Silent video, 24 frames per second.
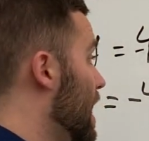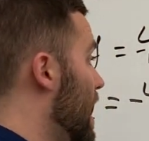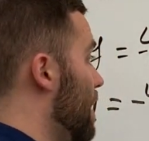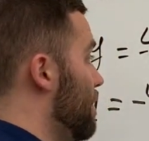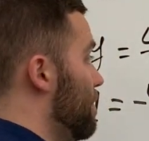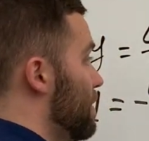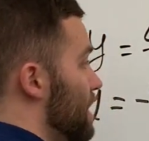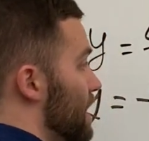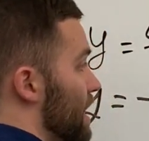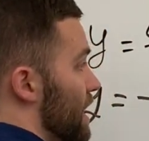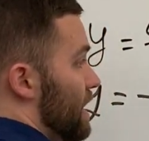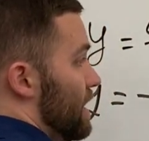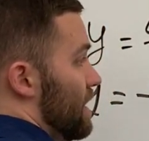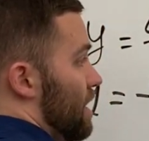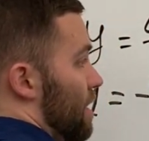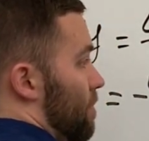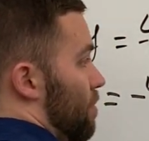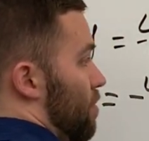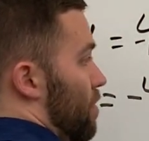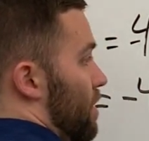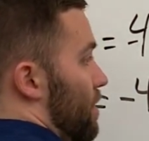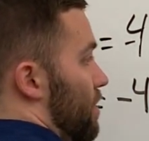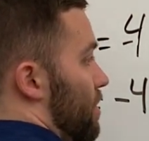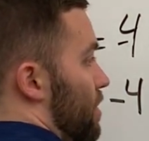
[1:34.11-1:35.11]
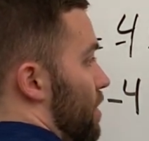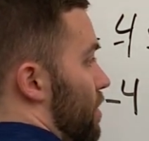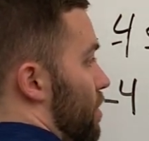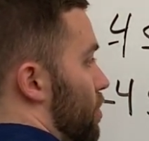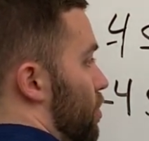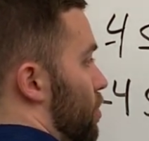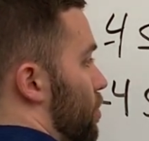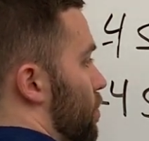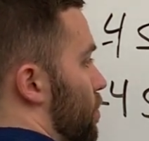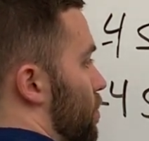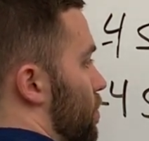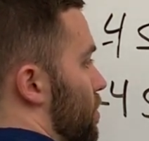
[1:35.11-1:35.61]
I'm going to end up with
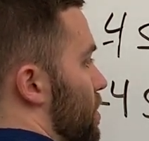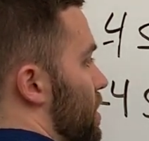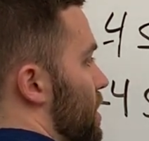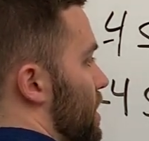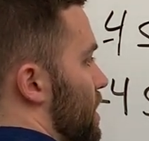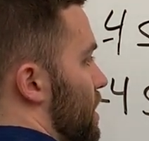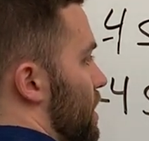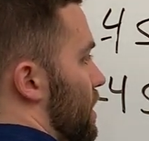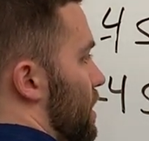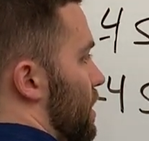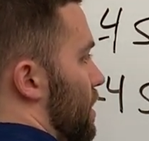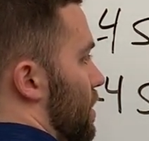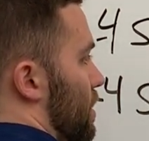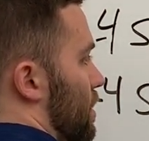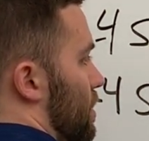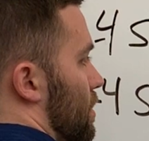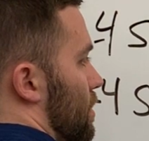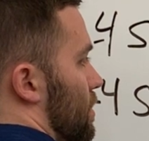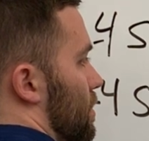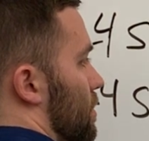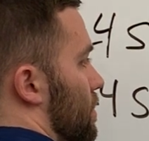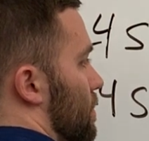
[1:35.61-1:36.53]
3 here.